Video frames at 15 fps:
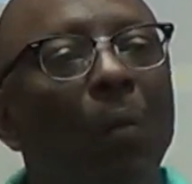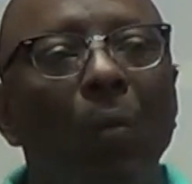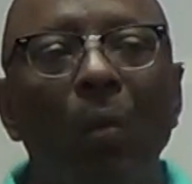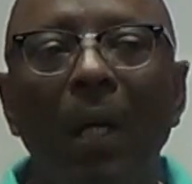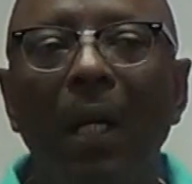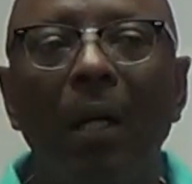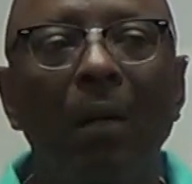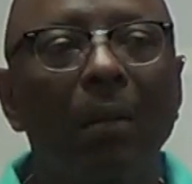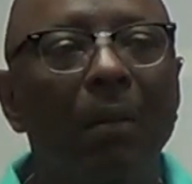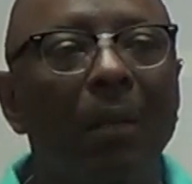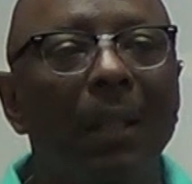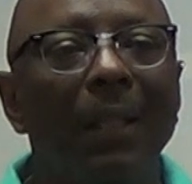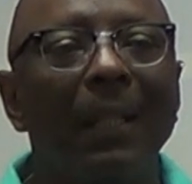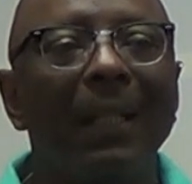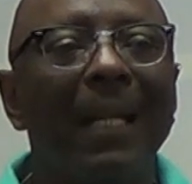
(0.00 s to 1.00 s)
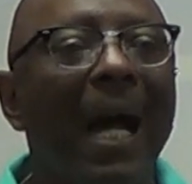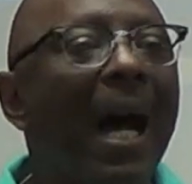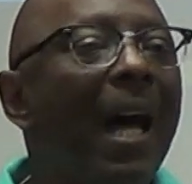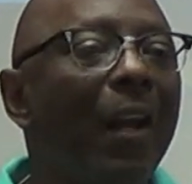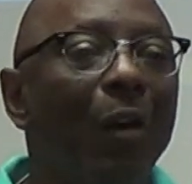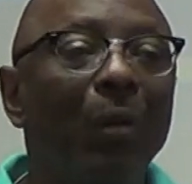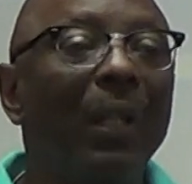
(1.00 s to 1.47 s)
Well,
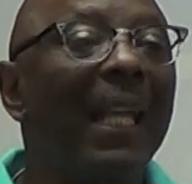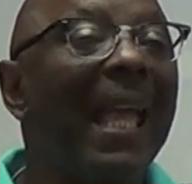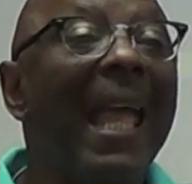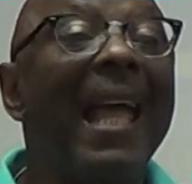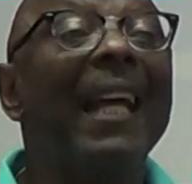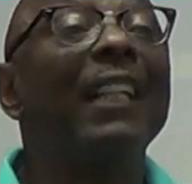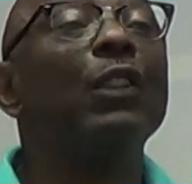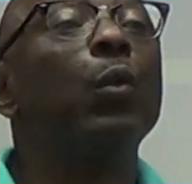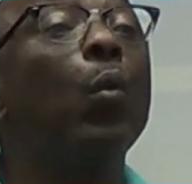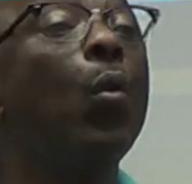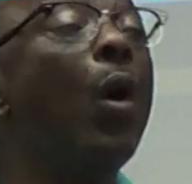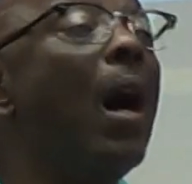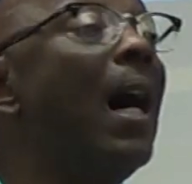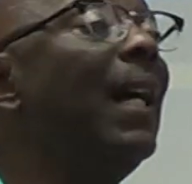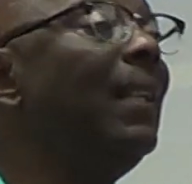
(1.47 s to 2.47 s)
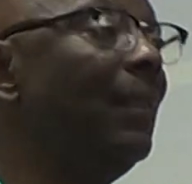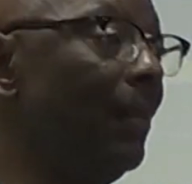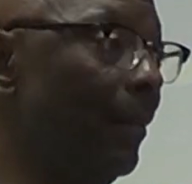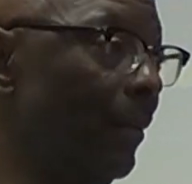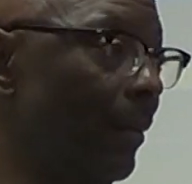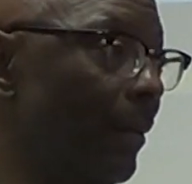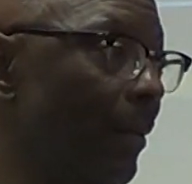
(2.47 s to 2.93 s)
God only has one
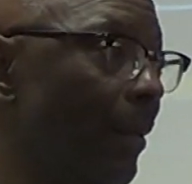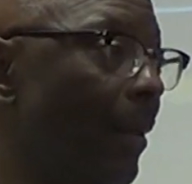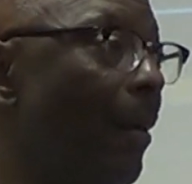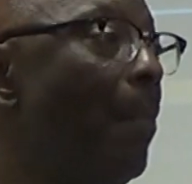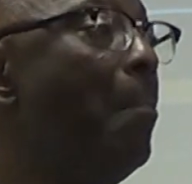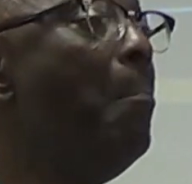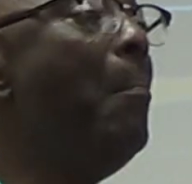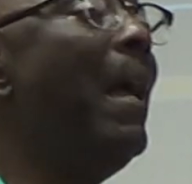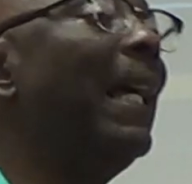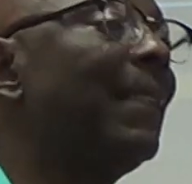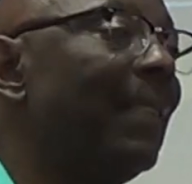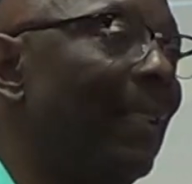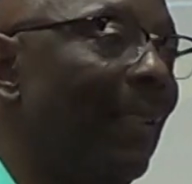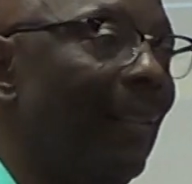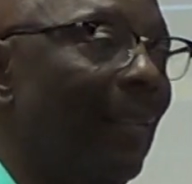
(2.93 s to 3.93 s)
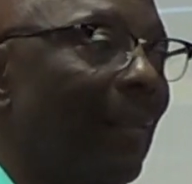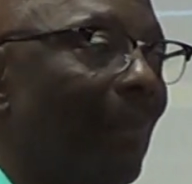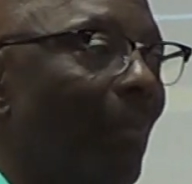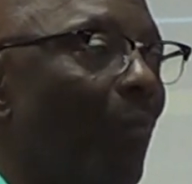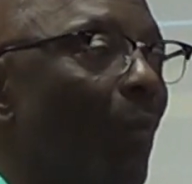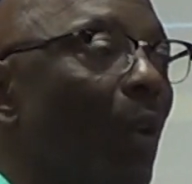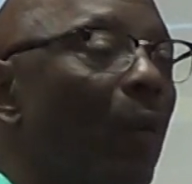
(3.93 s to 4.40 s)
method
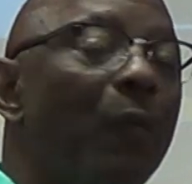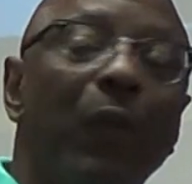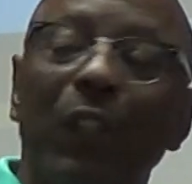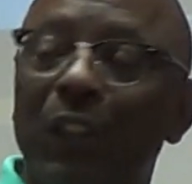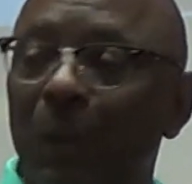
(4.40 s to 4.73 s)
for